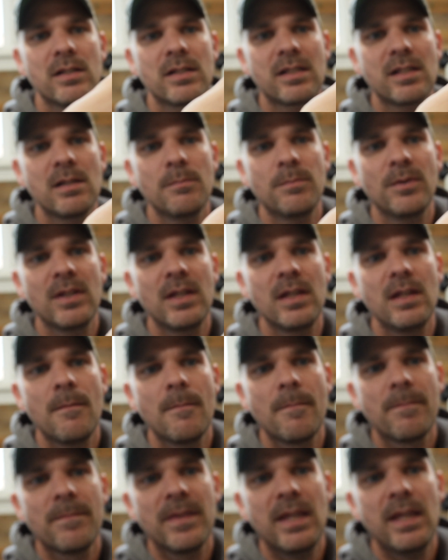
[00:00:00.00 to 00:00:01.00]
simply
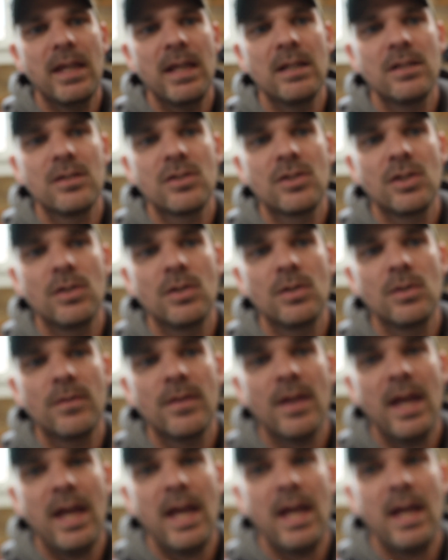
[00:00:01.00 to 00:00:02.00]
into
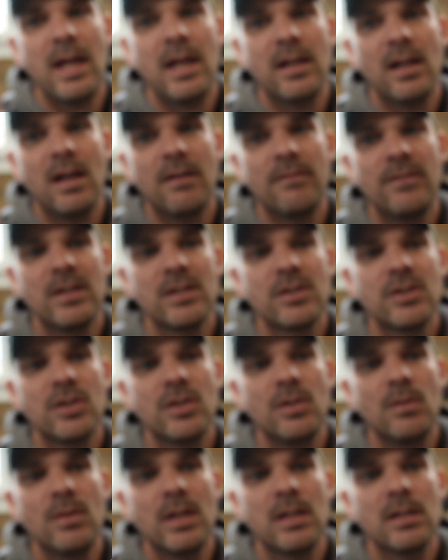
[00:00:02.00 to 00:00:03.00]
the head of this
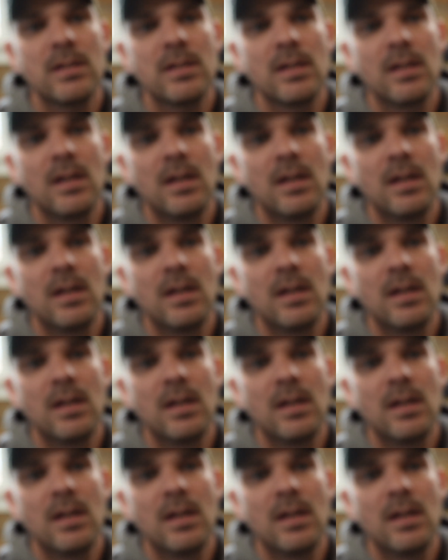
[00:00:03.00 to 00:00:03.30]
unit.